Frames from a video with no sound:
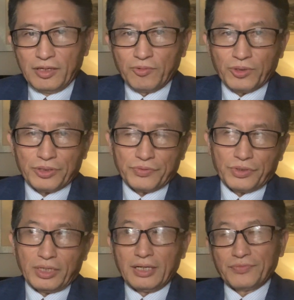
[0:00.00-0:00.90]
where
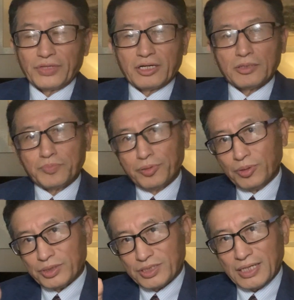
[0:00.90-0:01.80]
they call
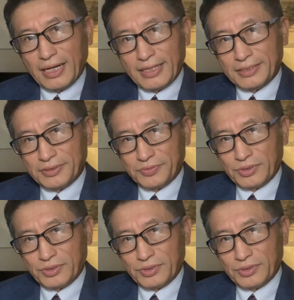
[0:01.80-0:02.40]
port side.